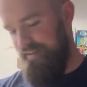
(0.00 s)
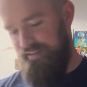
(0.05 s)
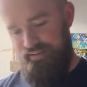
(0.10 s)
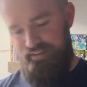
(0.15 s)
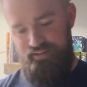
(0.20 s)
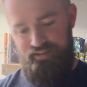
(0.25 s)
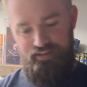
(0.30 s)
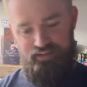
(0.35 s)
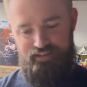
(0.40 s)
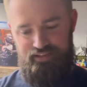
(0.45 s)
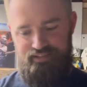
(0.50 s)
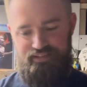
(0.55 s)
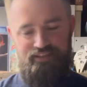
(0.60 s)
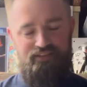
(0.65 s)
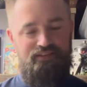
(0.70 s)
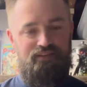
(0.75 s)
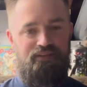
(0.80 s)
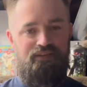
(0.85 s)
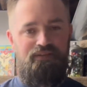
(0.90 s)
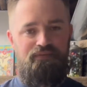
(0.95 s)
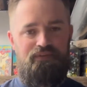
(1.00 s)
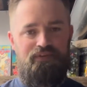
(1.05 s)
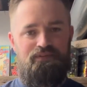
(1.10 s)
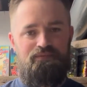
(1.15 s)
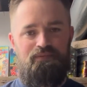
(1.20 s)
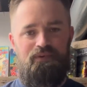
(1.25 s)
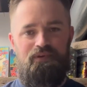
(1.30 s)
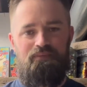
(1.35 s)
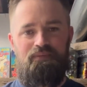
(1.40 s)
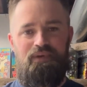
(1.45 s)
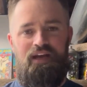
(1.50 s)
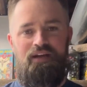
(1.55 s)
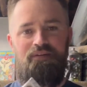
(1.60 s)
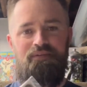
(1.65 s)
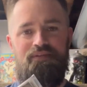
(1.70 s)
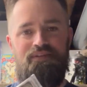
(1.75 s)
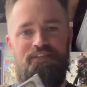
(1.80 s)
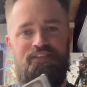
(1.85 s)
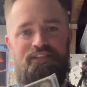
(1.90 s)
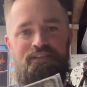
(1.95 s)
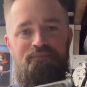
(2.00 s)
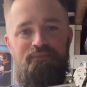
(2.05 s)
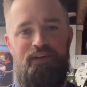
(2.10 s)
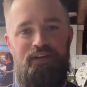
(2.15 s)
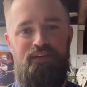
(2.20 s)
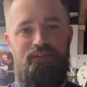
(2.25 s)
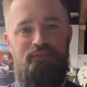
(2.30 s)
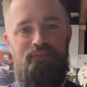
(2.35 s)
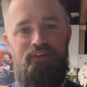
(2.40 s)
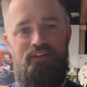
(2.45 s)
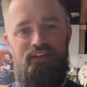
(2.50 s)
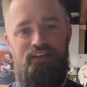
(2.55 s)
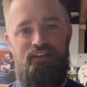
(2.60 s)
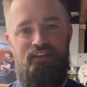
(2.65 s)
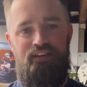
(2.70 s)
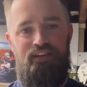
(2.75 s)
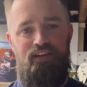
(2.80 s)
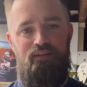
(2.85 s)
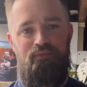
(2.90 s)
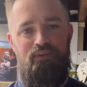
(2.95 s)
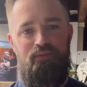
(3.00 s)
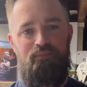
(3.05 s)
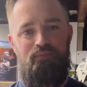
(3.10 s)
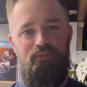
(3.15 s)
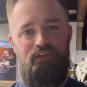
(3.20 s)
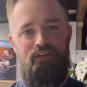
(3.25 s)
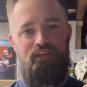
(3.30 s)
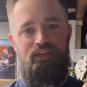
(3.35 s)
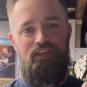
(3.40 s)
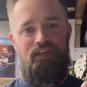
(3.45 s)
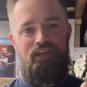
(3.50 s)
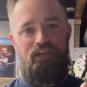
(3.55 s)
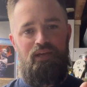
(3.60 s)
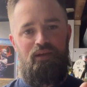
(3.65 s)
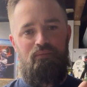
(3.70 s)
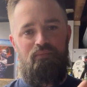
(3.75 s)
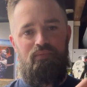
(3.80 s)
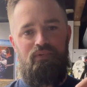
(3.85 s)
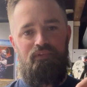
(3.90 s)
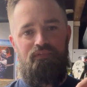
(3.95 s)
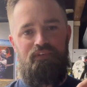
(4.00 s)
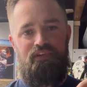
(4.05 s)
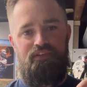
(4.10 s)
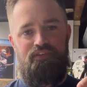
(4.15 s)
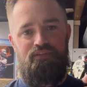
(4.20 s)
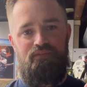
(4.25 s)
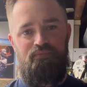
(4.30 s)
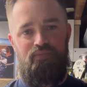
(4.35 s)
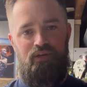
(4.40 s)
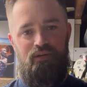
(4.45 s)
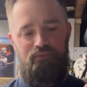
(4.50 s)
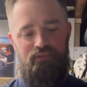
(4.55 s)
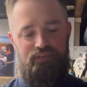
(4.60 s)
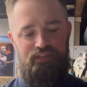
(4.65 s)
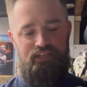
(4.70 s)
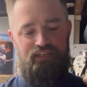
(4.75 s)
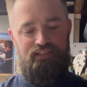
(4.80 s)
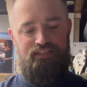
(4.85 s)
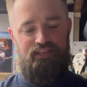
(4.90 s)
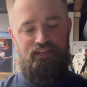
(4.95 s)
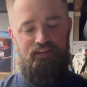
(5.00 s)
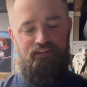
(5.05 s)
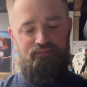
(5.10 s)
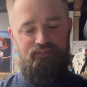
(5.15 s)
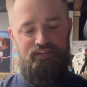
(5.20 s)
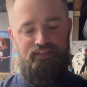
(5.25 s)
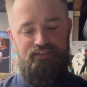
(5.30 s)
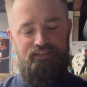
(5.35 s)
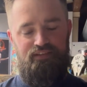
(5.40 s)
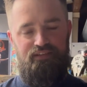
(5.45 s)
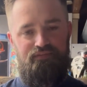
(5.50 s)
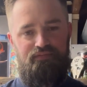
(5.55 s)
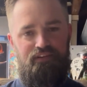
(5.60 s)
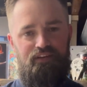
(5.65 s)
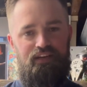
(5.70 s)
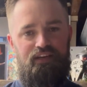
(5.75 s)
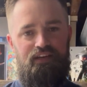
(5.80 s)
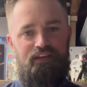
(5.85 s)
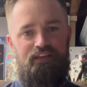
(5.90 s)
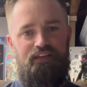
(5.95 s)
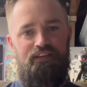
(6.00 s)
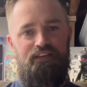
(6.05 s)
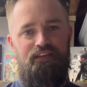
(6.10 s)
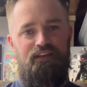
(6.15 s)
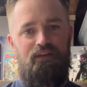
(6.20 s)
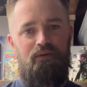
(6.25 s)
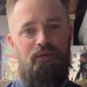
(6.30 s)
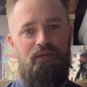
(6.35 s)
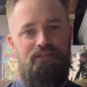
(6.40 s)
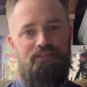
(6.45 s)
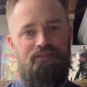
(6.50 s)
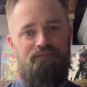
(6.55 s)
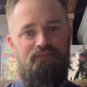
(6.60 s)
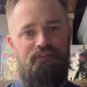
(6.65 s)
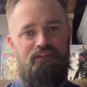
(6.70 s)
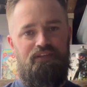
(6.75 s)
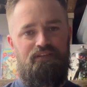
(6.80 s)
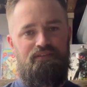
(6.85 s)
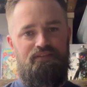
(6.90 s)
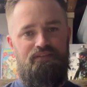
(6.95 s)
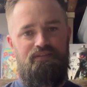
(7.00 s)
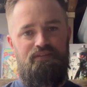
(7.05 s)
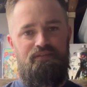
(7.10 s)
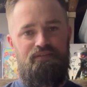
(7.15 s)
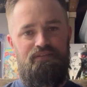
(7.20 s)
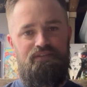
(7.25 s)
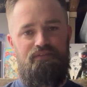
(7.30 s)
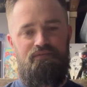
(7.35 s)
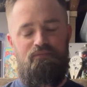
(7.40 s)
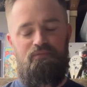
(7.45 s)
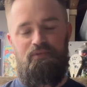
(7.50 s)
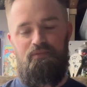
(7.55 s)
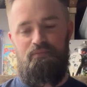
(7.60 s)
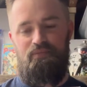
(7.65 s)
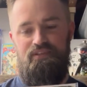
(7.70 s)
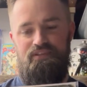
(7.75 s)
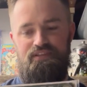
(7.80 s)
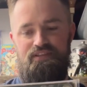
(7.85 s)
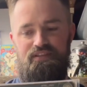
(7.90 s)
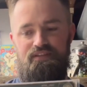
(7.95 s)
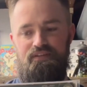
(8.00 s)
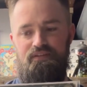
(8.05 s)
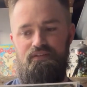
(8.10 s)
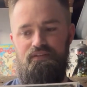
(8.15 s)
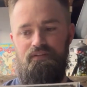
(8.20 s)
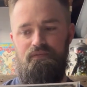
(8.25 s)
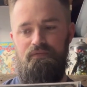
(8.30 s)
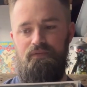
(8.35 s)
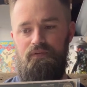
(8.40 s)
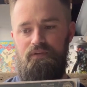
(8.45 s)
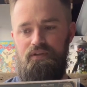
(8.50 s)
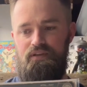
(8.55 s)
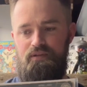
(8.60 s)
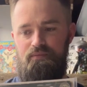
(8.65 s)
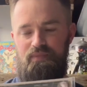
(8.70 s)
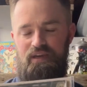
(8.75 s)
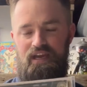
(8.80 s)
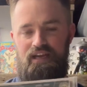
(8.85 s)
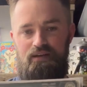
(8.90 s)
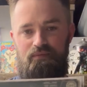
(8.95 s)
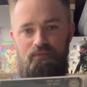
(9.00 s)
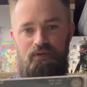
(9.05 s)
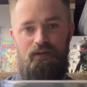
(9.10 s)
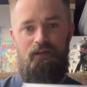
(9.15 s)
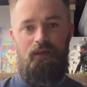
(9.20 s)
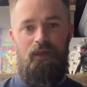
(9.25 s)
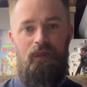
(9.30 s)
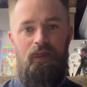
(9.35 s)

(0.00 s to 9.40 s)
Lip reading: guess I'll show you the first book backwards compared to what a comic book professional probably does. I have this on the front, and then I watched some videos and noticed everybody puts the fold on the back. But